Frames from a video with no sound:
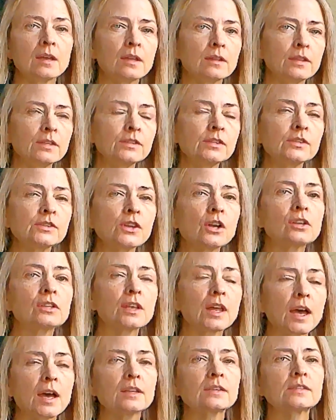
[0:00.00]
This is our
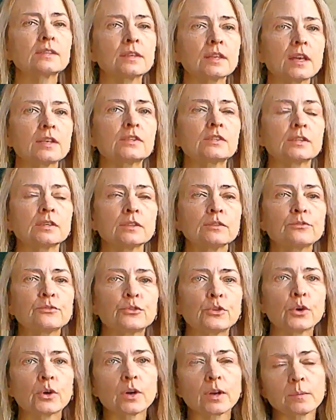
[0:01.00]
last lesson
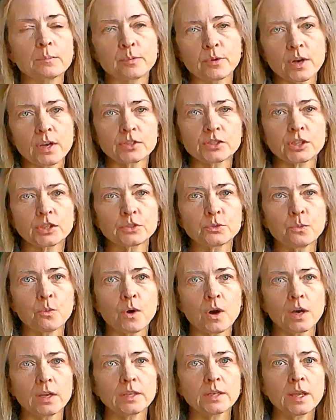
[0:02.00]
for Project
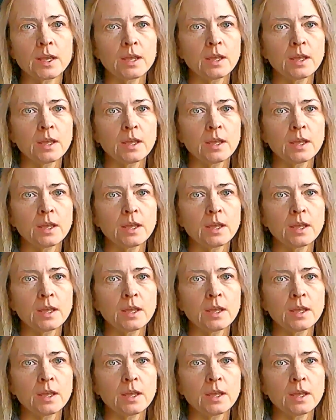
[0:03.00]
1,